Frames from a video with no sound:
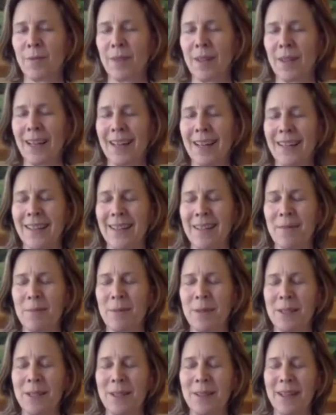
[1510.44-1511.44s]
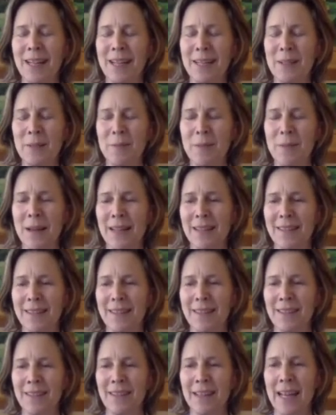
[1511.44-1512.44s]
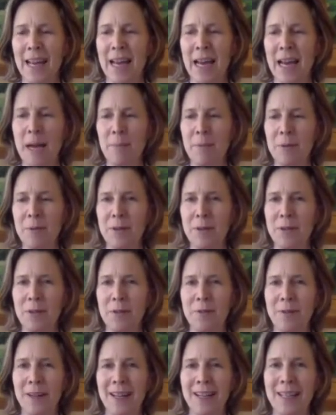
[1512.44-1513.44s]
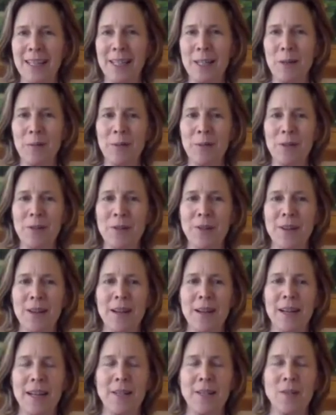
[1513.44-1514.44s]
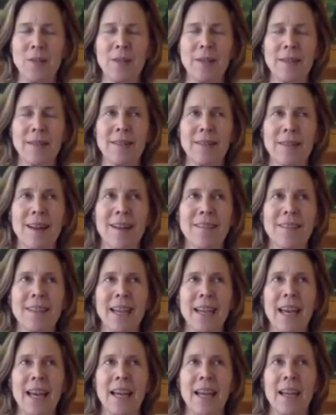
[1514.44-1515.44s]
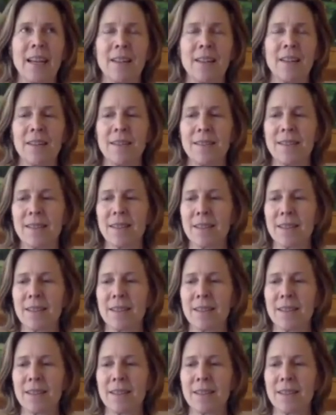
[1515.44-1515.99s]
And then bring your hands back to your lap. And when you're ready, open your eyes with a soft gaze.